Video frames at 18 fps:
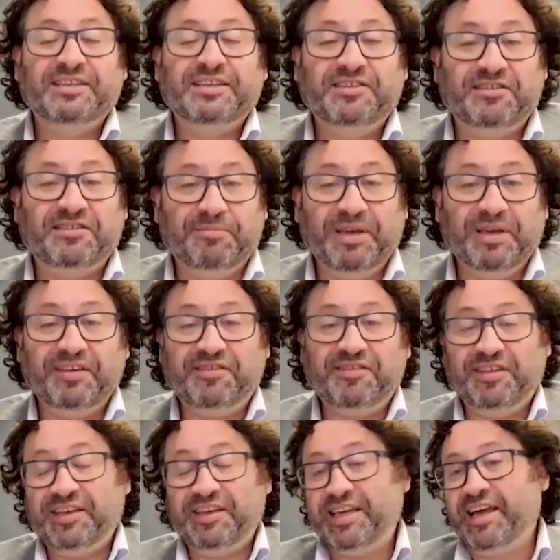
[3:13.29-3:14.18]

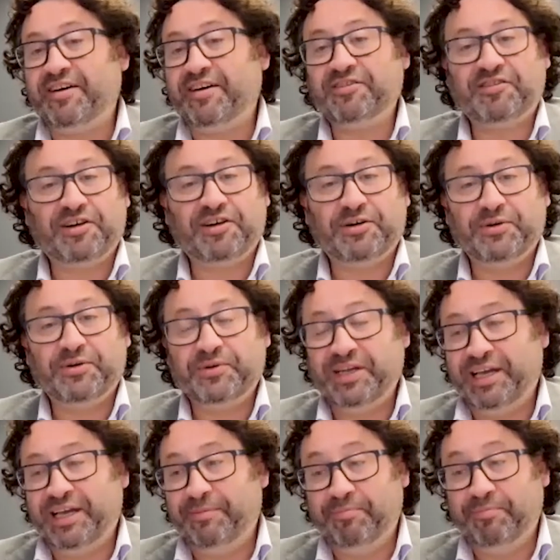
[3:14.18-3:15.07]
domestic
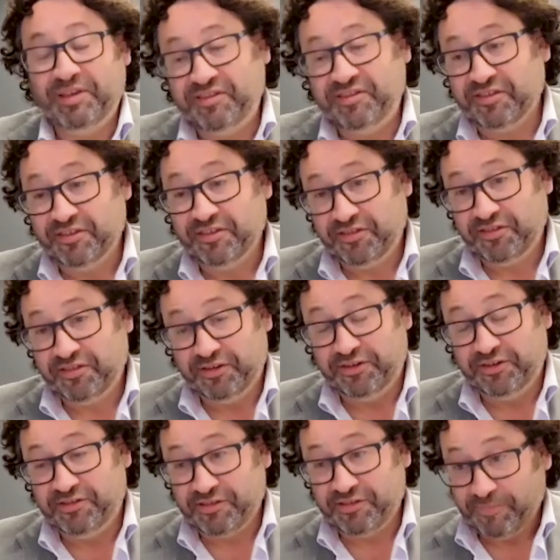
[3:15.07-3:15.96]
household and business
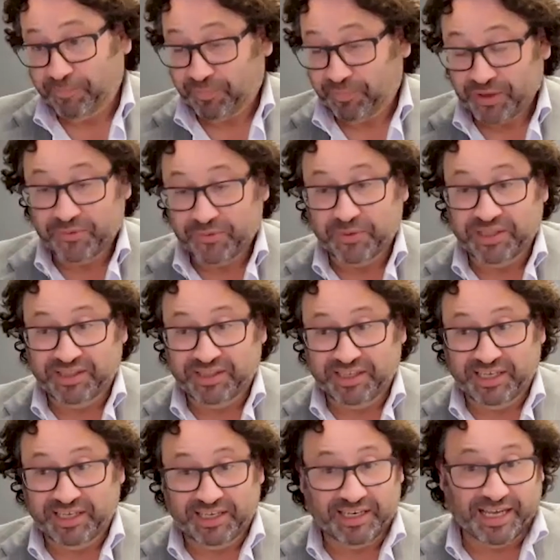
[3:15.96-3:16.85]
use with
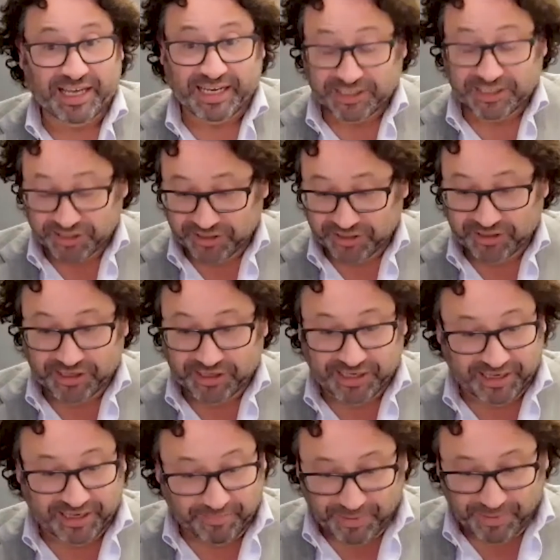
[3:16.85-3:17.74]
the larger
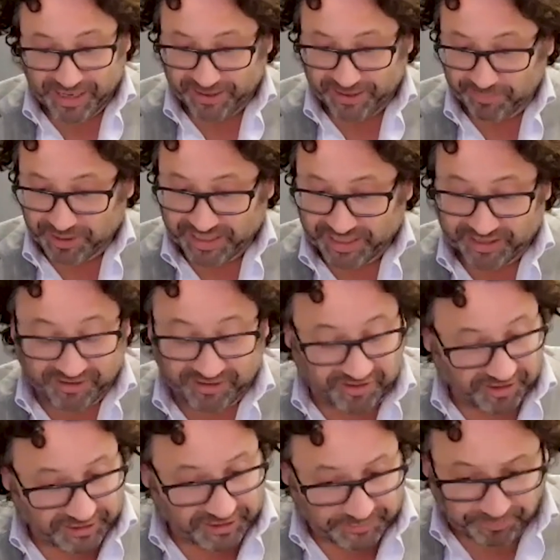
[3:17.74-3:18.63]
nuclear power plants.
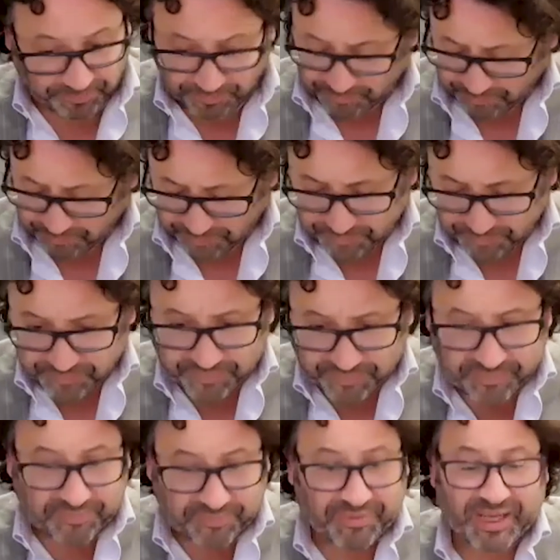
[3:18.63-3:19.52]
So
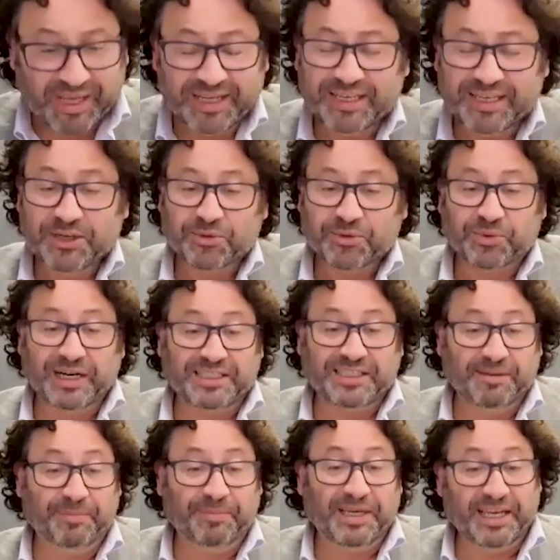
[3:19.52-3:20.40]
we're at
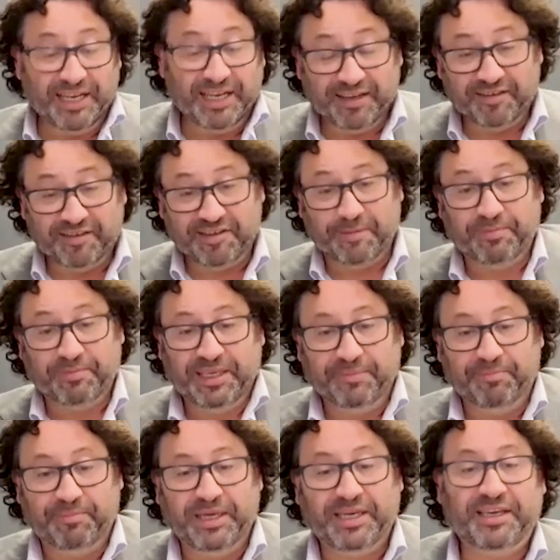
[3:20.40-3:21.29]
the beginning of
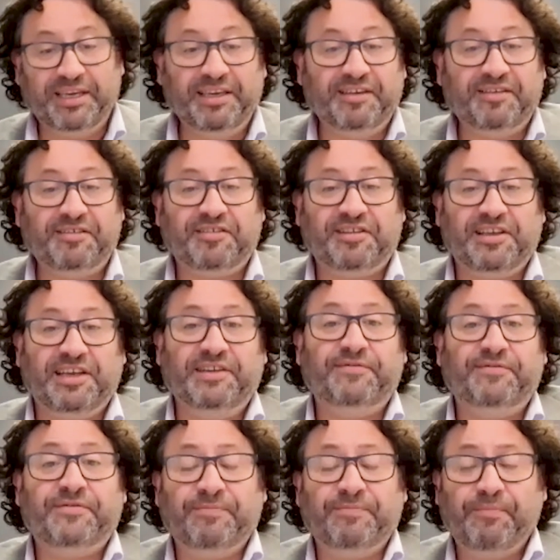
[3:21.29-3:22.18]
something big here, Steve.